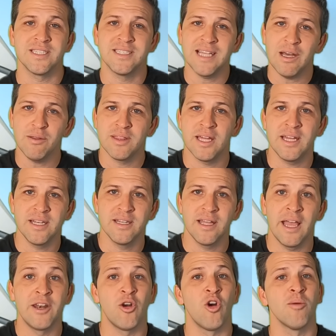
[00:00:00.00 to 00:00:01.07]
south end
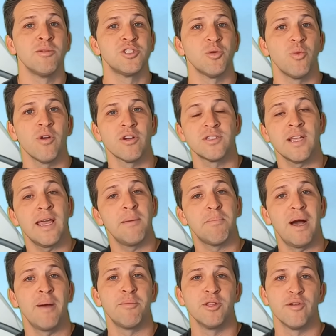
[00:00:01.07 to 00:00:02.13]
and Armature Works, a
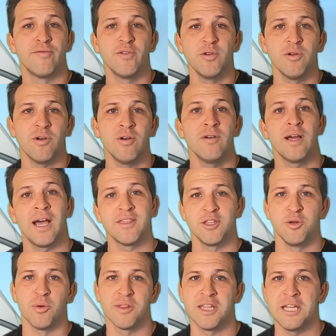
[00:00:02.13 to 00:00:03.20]
popular food hall, at the
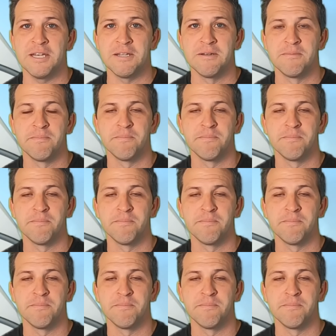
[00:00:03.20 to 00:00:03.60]
north end.